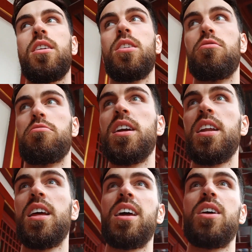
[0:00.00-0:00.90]

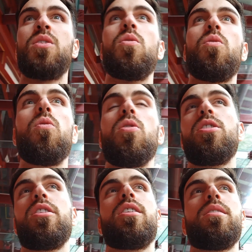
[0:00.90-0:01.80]
reading
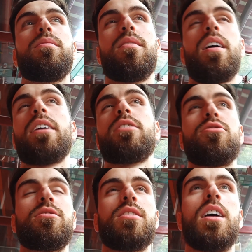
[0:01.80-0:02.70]
or
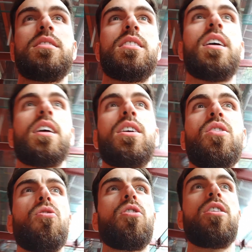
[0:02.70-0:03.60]
exercising
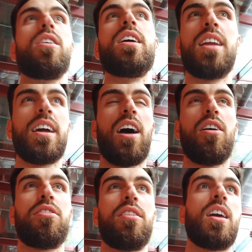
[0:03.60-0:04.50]
or eating
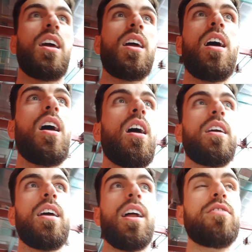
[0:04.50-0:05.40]
healthy.
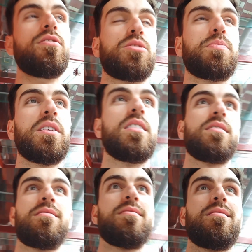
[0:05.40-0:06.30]
You know, I've just been
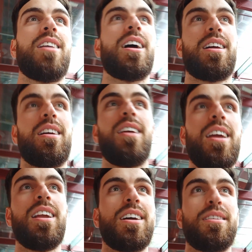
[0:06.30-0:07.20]
like
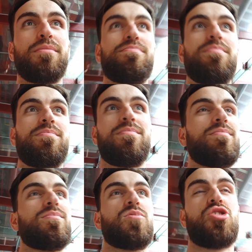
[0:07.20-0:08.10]
eating
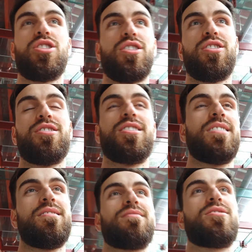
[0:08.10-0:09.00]
sugar
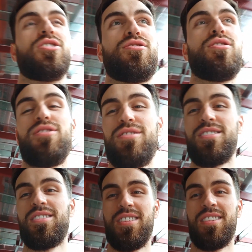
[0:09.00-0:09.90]
and desserts and